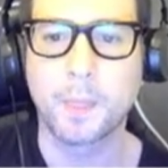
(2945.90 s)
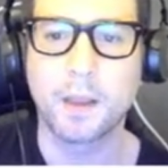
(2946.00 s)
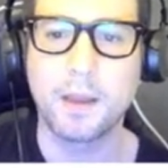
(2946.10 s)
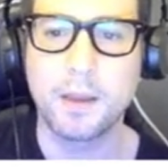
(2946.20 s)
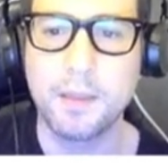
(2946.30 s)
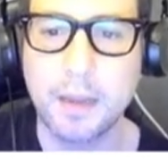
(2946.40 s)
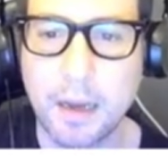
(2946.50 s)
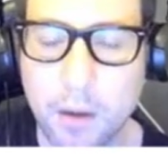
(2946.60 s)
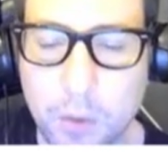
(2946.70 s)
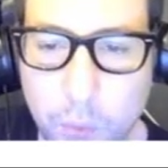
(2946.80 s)
And
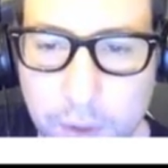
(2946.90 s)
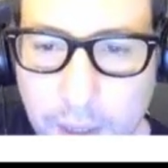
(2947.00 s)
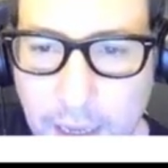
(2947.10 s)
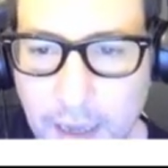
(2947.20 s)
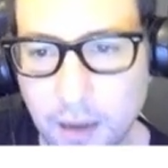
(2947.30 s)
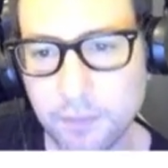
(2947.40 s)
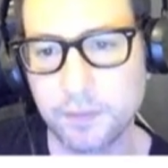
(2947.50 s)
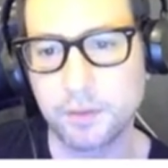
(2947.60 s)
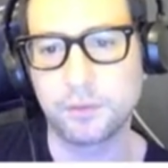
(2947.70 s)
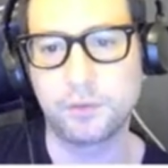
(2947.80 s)
now we
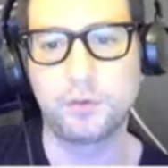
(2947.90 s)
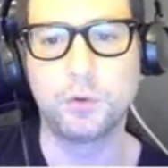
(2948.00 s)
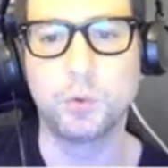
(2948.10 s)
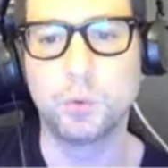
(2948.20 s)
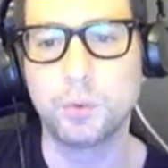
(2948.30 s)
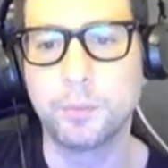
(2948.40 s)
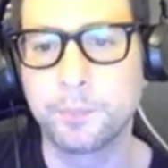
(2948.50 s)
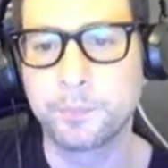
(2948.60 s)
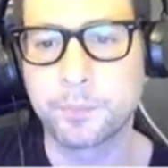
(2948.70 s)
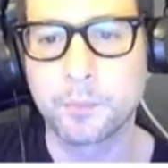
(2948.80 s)
have two
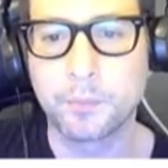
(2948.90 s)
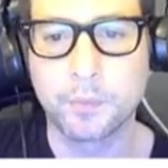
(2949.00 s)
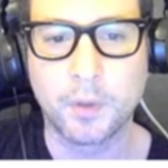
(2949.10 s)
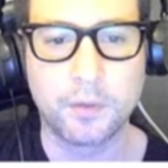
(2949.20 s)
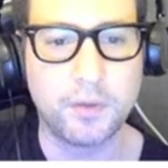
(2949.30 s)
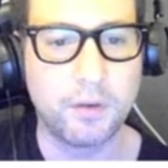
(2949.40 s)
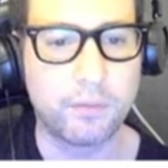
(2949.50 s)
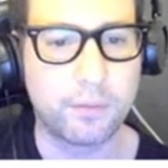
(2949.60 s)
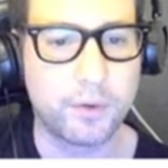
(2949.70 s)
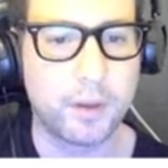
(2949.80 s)

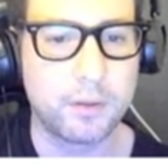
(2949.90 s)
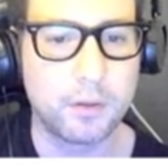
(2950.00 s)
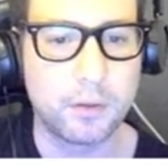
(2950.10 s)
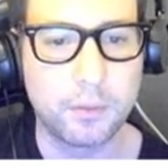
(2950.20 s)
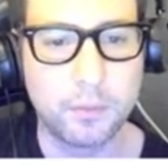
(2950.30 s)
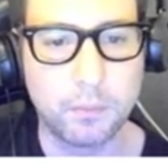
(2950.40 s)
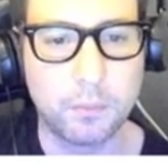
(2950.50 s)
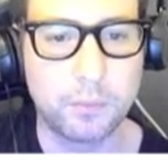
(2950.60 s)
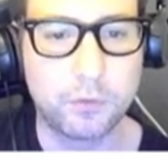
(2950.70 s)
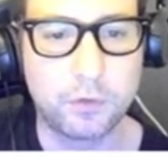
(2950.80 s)
different
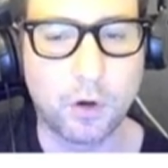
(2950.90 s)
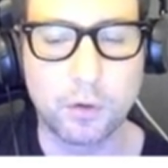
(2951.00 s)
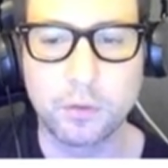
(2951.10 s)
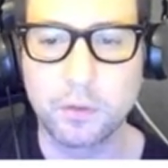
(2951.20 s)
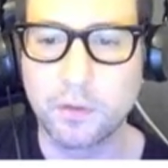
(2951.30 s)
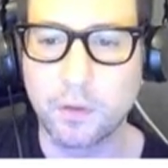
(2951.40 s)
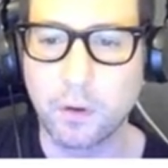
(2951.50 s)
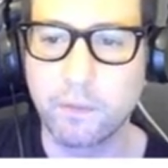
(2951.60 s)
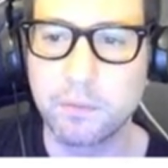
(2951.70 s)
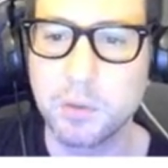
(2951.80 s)
tones
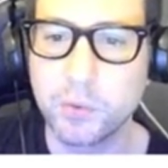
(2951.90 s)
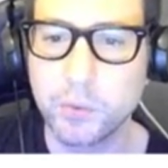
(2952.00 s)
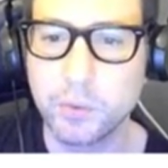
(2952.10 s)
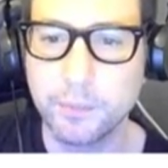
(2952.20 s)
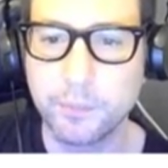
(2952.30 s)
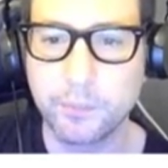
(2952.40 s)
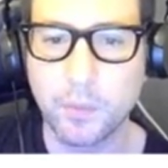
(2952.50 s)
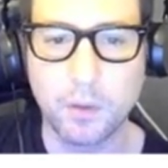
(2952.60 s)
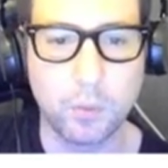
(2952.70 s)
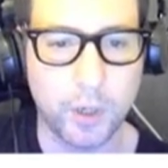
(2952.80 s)
of blue.
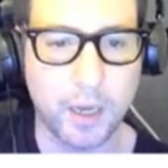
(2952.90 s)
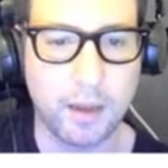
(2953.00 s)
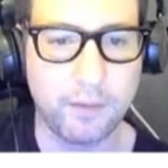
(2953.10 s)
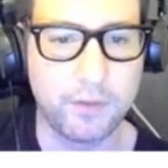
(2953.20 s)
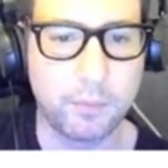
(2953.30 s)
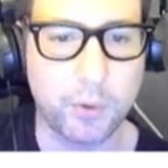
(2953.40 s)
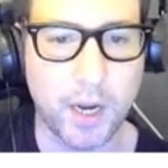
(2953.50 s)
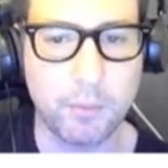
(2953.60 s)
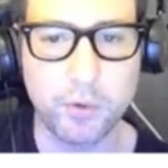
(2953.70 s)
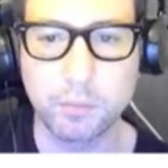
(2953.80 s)
We have the
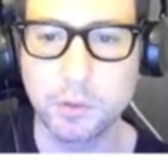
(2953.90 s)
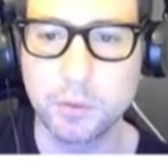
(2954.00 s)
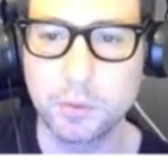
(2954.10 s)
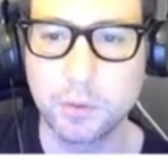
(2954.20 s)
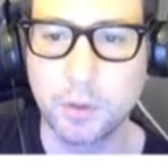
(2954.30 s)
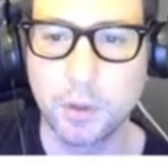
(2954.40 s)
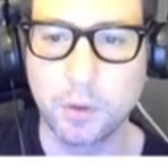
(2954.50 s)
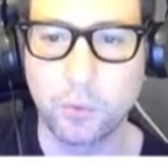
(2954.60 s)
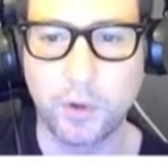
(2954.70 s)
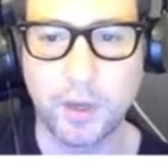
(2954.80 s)
primary blue,
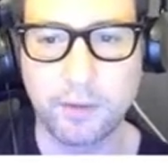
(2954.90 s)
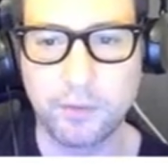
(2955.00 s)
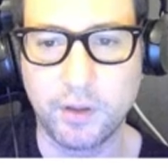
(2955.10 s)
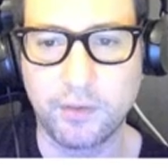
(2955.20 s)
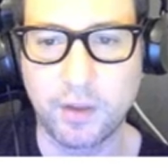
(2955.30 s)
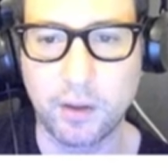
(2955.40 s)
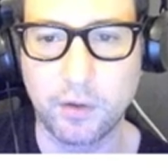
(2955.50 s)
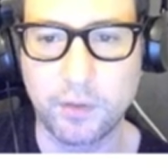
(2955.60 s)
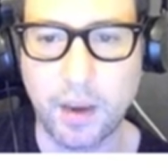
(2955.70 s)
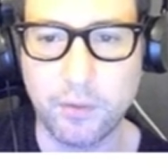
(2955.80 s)
we have the
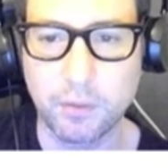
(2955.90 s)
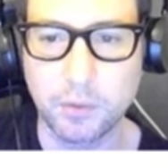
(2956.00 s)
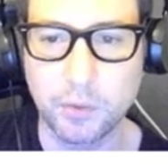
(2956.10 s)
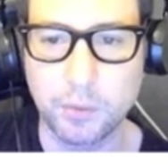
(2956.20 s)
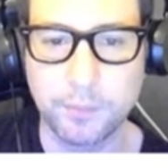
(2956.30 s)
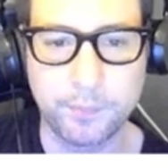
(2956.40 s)
secondary blue,